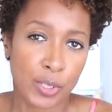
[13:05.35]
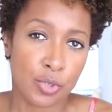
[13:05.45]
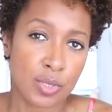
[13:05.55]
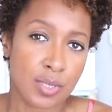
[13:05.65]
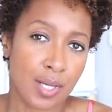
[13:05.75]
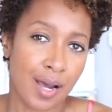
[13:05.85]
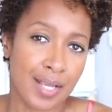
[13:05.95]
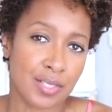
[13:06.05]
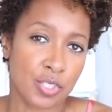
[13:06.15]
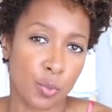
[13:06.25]
but you just tie
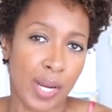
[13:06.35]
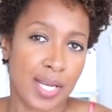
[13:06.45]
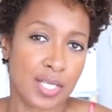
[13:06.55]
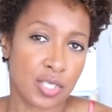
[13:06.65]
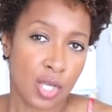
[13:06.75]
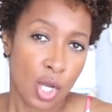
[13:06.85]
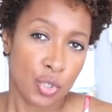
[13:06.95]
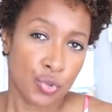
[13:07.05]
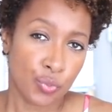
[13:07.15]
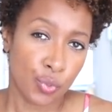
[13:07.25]
in such a way, it just
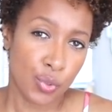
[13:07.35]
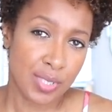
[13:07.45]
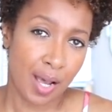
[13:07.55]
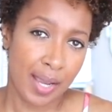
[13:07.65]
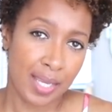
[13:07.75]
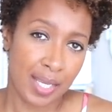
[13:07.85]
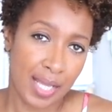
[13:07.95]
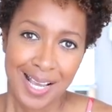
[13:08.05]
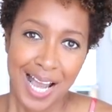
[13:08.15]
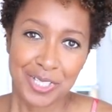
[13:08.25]
draws the eye
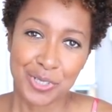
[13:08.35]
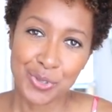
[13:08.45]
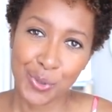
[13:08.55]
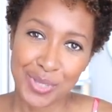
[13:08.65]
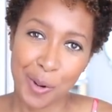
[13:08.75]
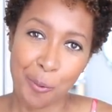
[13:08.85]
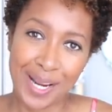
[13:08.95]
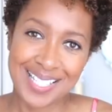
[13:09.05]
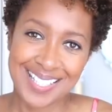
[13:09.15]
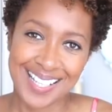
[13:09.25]
in. As you draw that
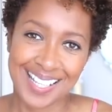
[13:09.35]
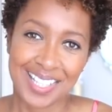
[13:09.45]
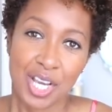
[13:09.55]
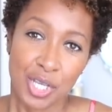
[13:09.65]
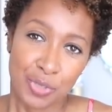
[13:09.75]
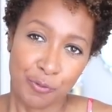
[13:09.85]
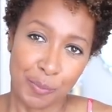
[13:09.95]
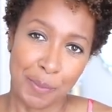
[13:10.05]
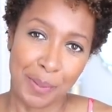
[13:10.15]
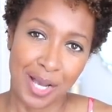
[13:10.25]
waist in
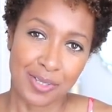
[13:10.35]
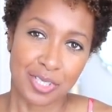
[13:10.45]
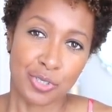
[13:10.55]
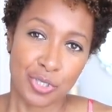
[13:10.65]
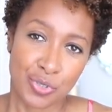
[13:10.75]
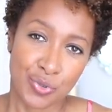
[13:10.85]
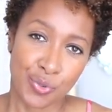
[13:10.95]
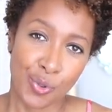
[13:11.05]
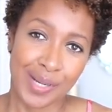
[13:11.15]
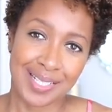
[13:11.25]
from the belt, you're just
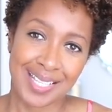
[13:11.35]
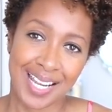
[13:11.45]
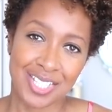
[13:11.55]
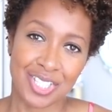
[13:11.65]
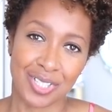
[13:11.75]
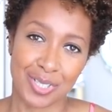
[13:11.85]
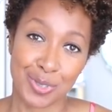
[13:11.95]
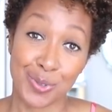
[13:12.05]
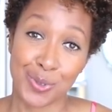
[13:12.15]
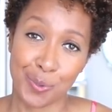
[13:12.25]
drawing attention
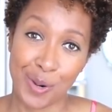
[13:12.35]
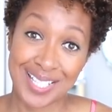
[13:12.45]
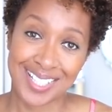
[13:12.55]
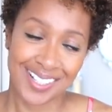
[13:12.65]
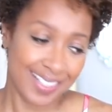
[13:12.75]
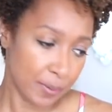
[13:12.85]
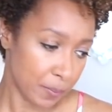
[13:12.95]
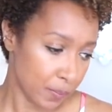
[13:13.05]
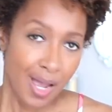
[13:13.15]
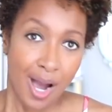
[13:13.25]
to your waistline.
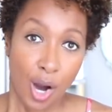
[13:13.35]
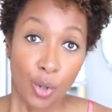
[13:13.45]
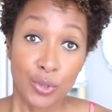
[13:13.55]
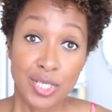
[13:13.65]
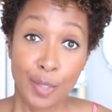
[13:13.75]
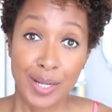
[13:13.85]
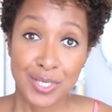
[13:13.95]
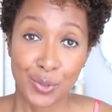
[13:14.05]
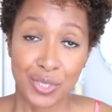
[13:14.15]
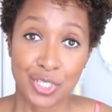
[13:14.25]
Also, I
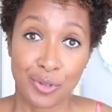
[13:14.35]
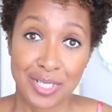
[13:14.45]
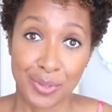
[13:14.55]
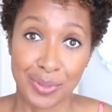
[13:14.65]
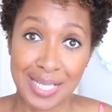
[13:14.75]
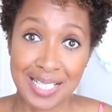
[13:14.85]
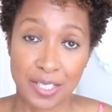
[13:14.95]
saw this dress on Need